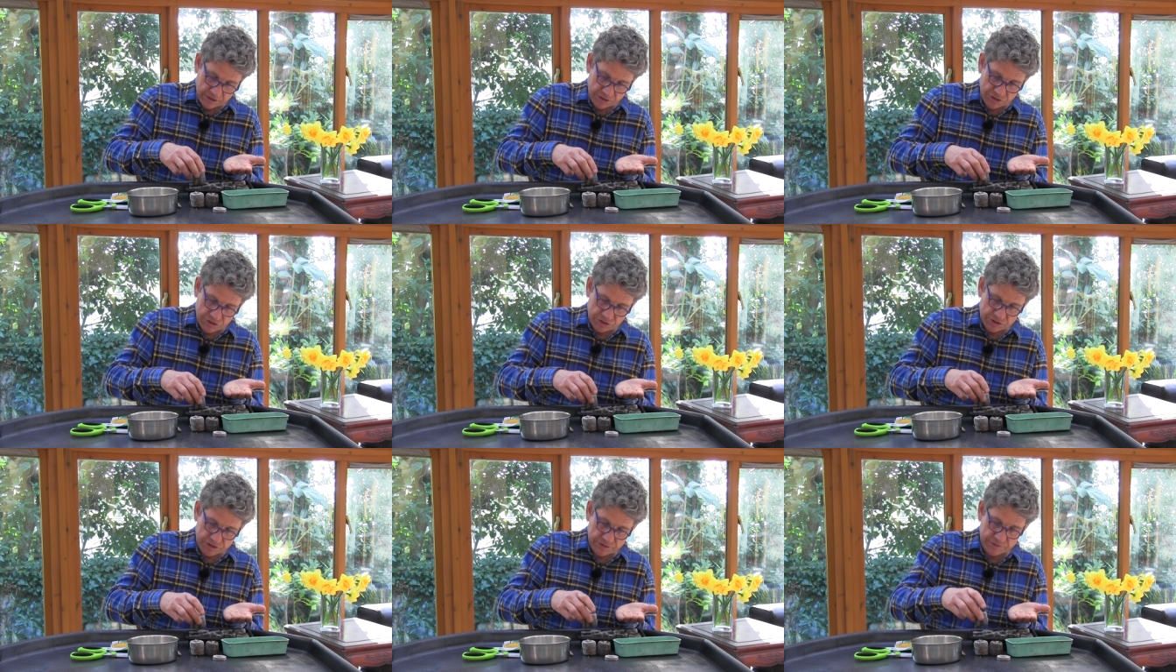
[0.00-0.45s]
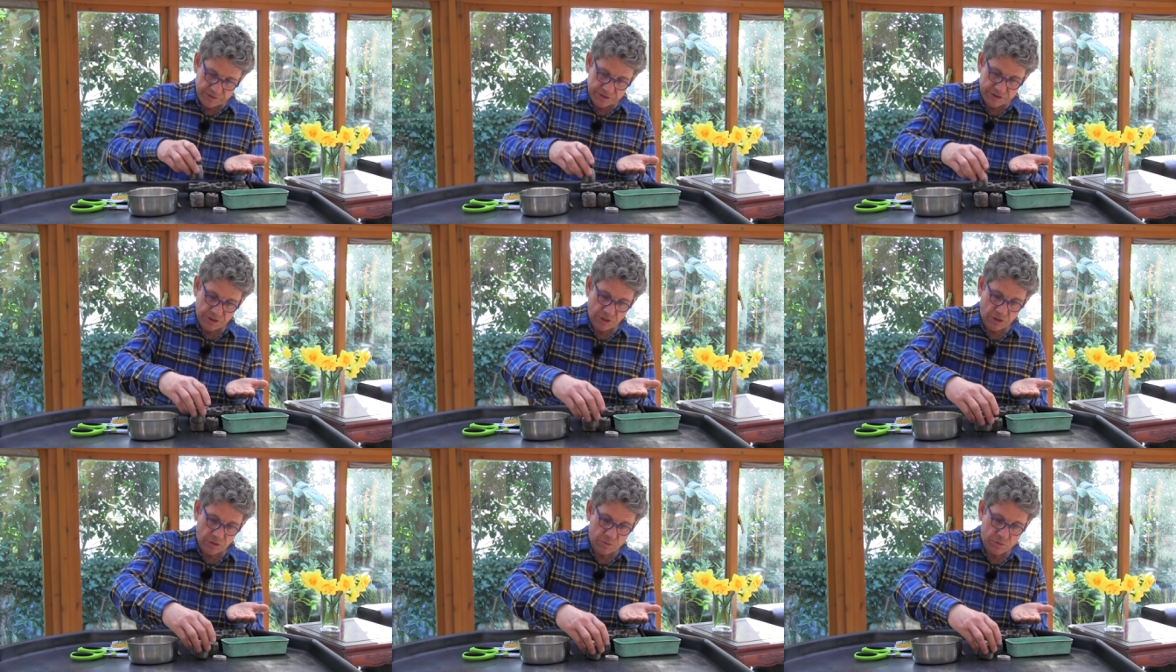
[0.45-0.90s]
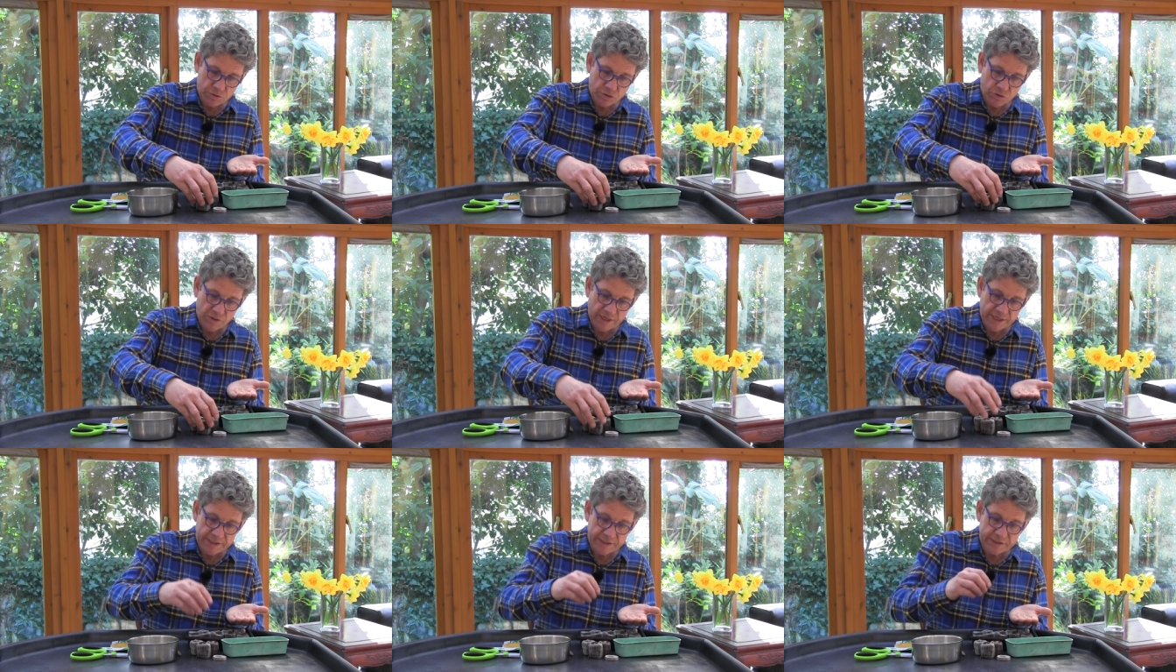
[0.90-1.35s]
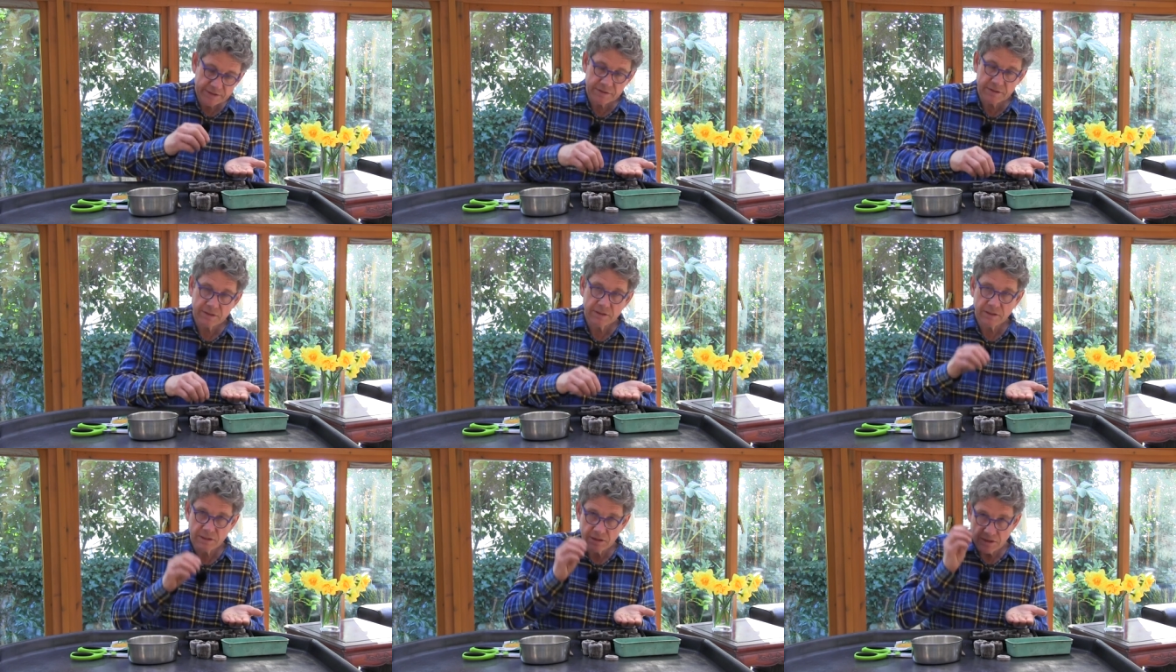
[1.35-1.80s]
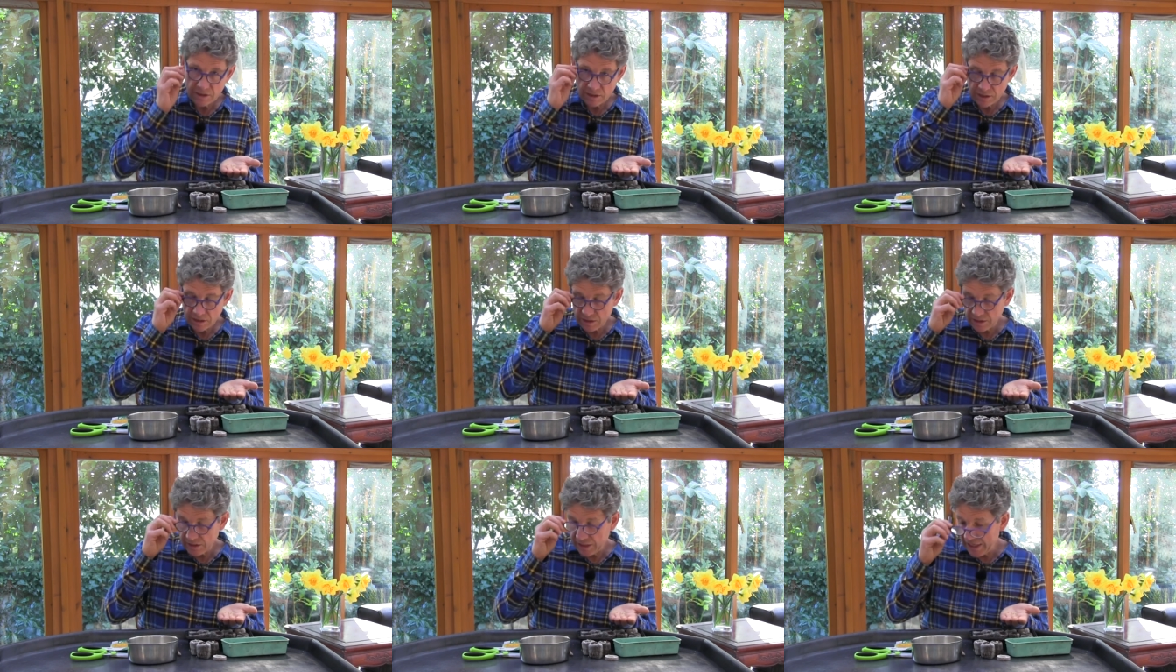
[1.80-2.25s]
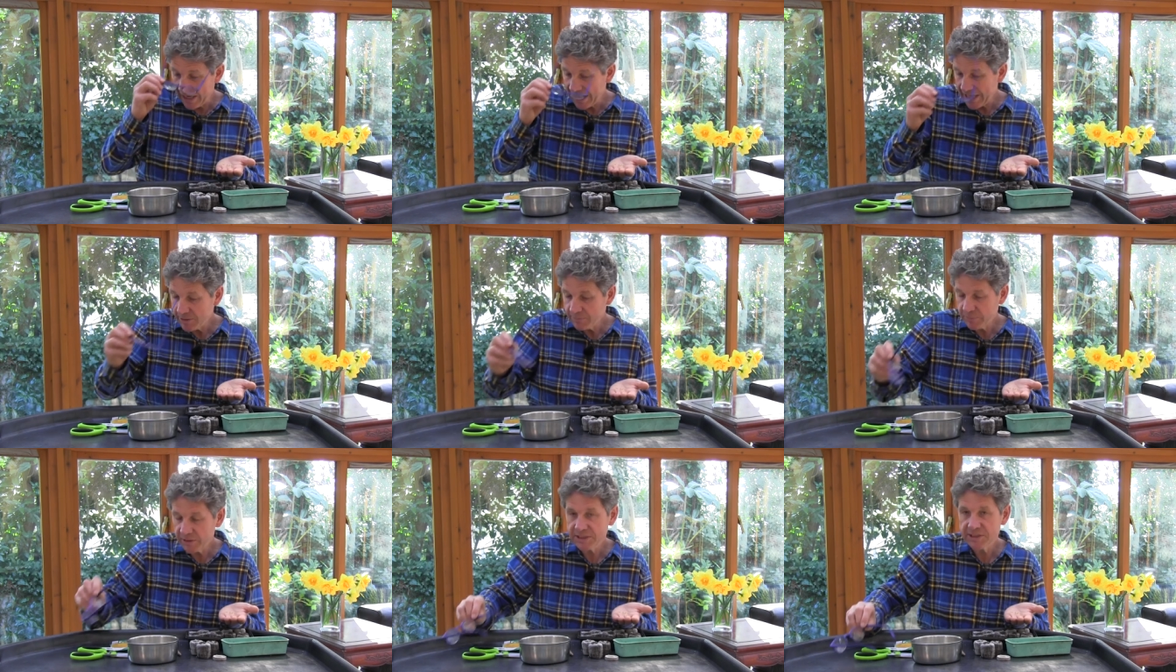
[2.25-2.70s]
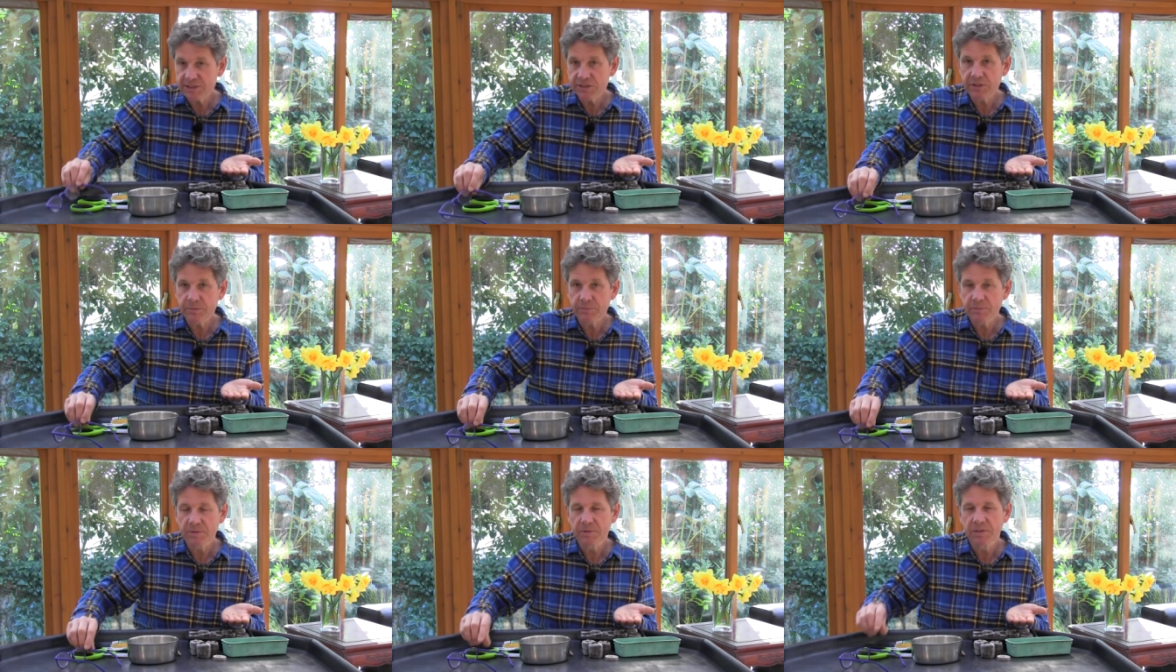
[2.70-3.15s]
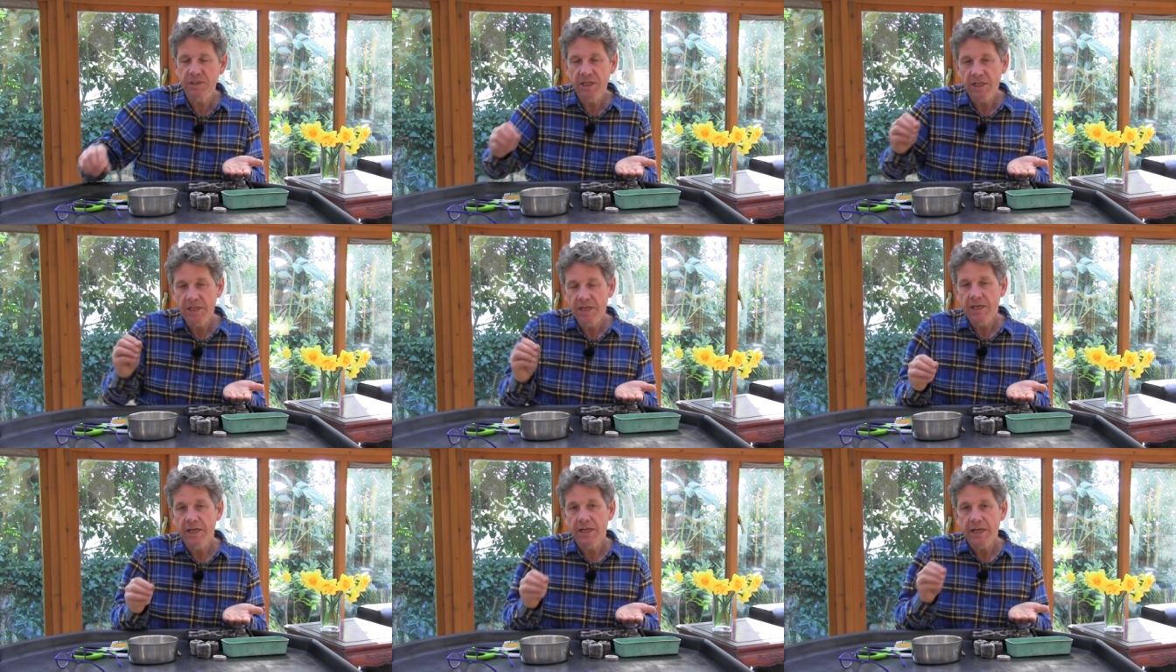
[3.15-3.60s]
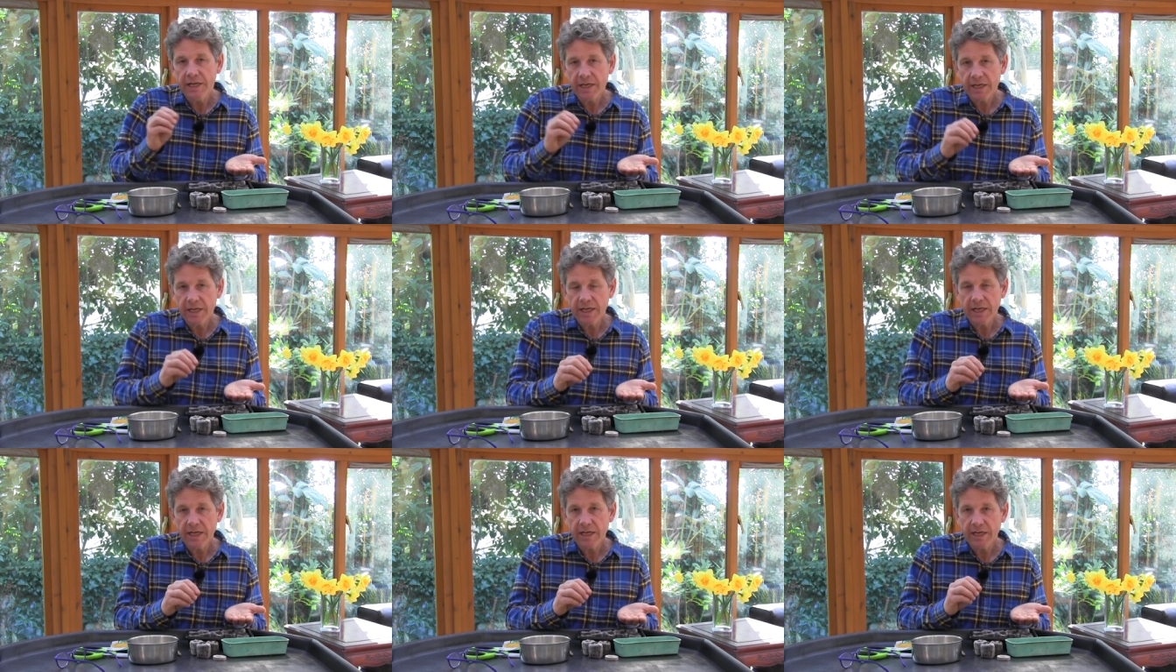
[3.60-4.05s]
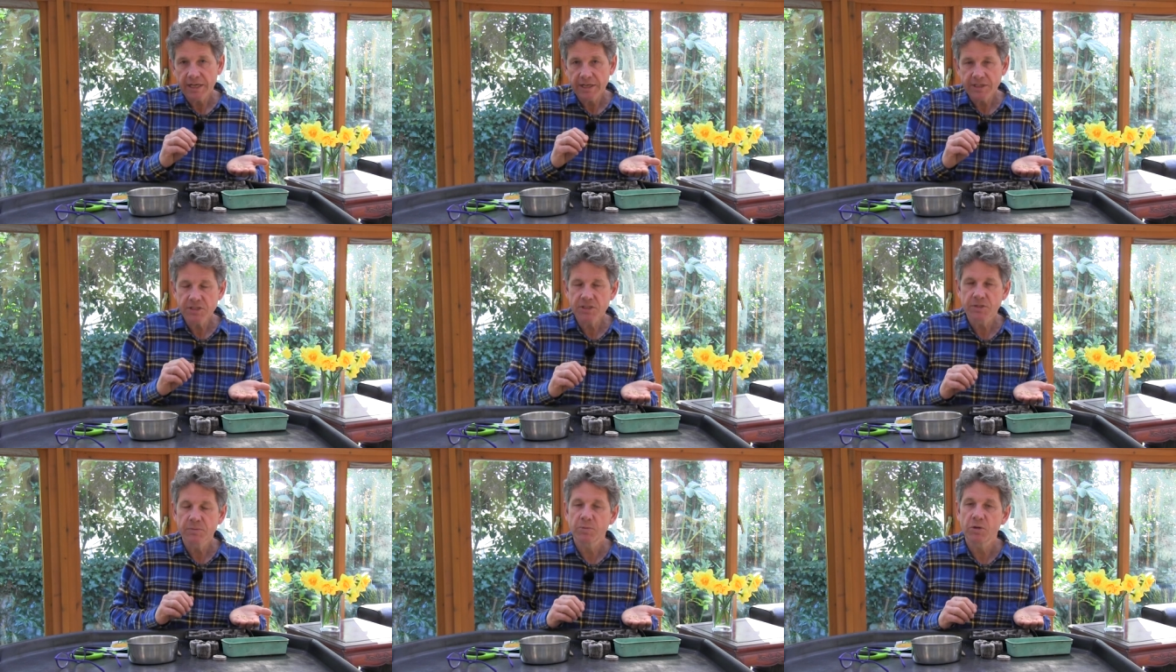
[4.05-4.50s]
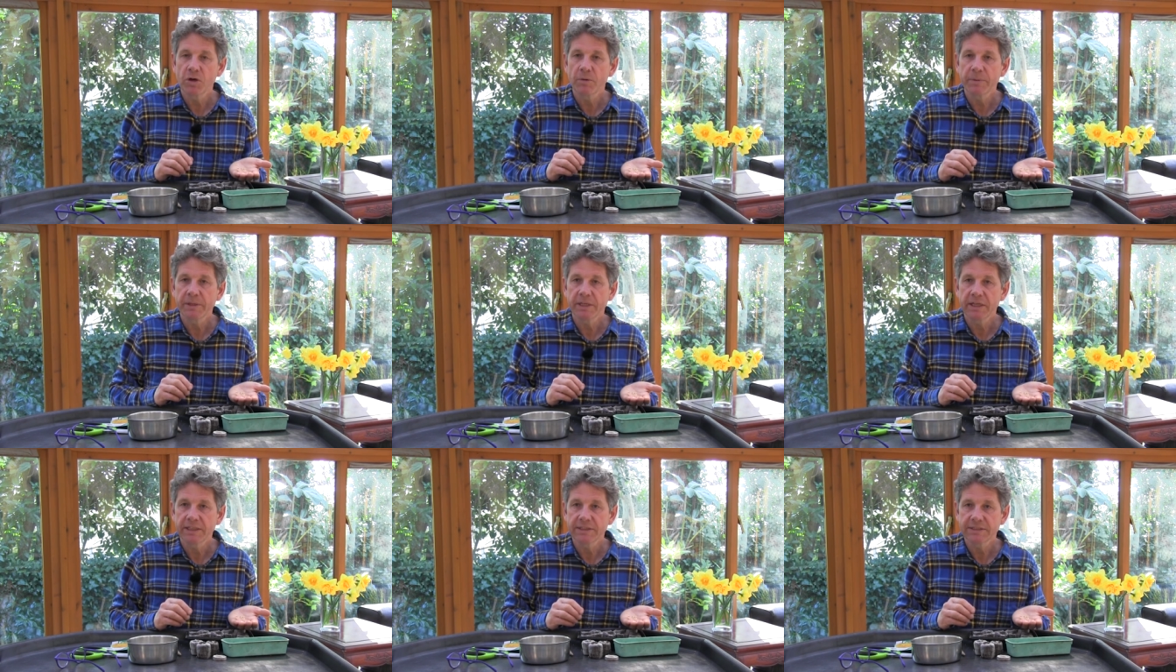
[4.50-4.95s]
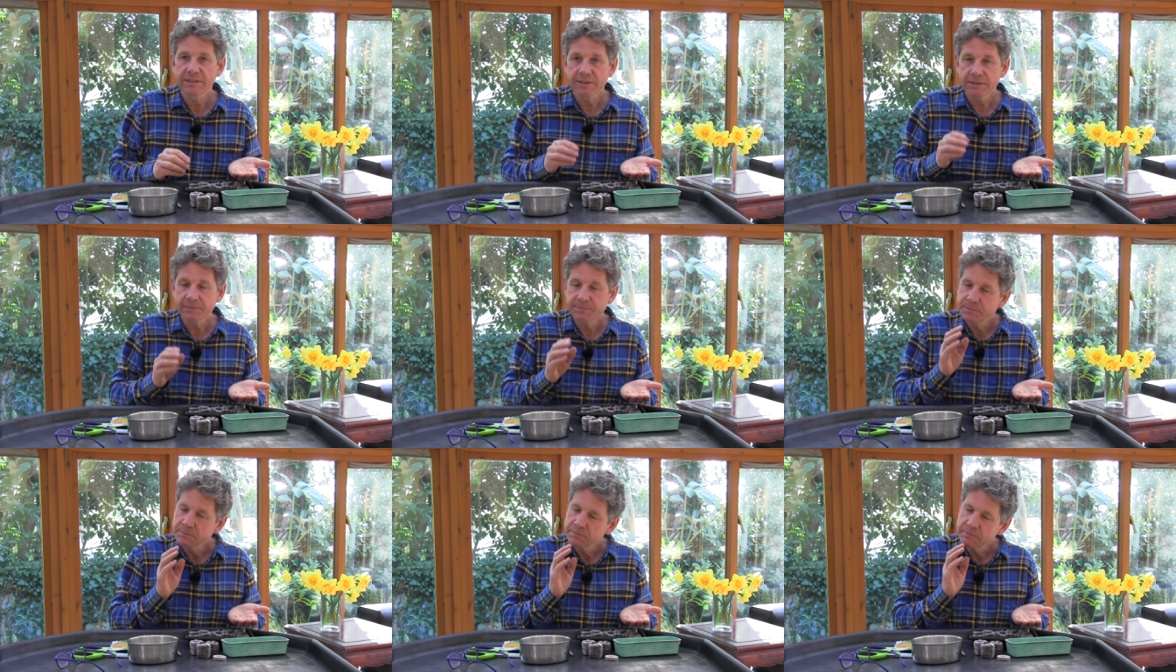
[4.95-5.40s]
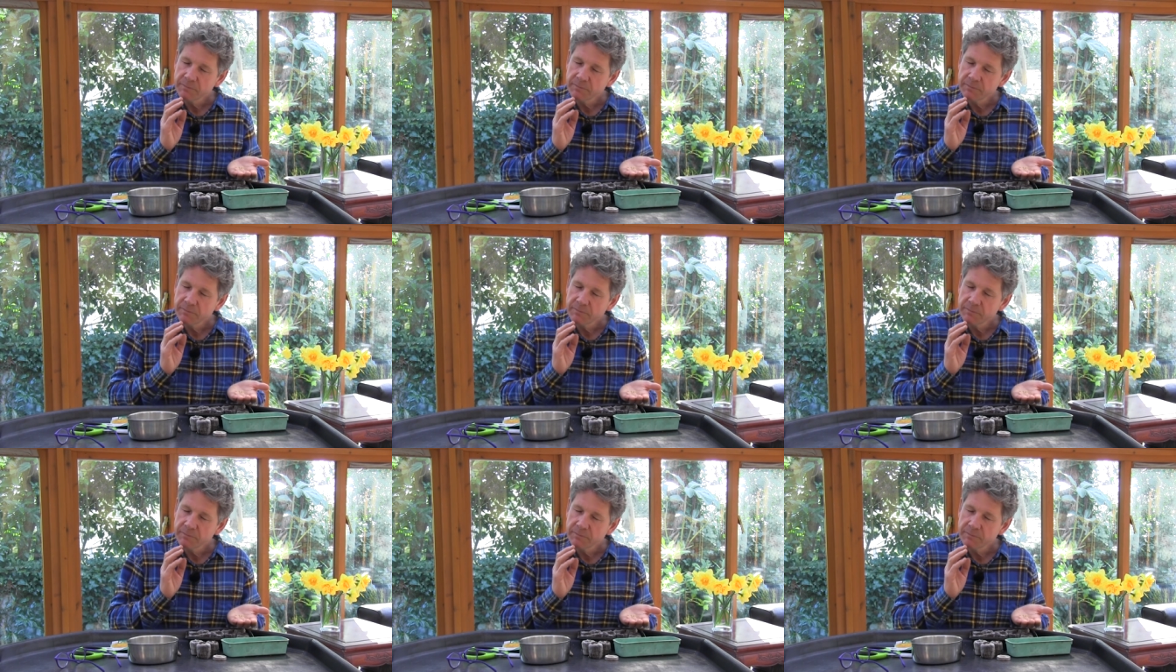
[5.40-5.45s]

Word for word: and I shall do this whole tray. I'll label it up into the propagator.